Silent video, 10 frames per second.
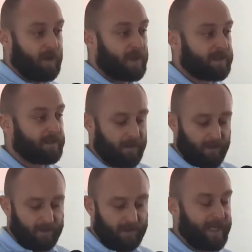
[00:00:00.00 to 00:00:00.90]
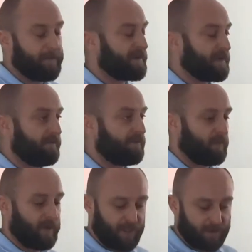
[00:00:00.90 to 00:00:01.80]
the depth
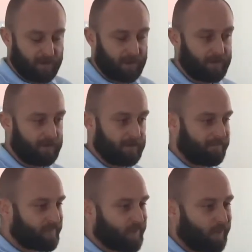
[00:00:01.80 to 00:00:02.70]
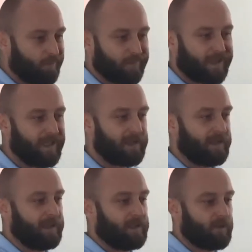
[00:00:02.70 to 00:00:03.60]
information. And so clearly
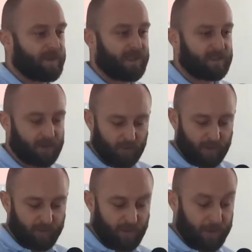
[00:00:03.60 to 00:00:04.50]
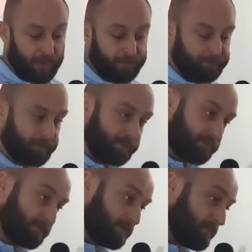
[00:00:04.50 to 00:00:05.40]
it was not a good approach.
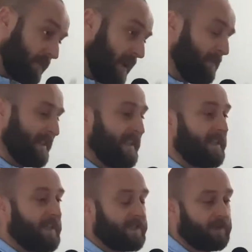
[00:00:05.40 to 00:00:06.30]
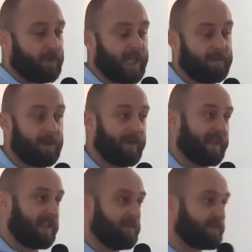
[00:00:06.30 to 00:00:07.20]
But then I said, okay, maybe I can
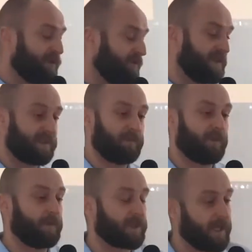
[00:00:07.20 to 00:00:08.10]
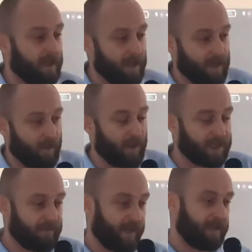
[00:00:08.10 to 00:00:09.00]
improve this approach. What if
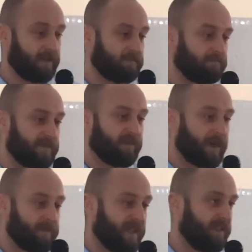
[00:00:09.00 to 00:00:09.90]
I give up the idea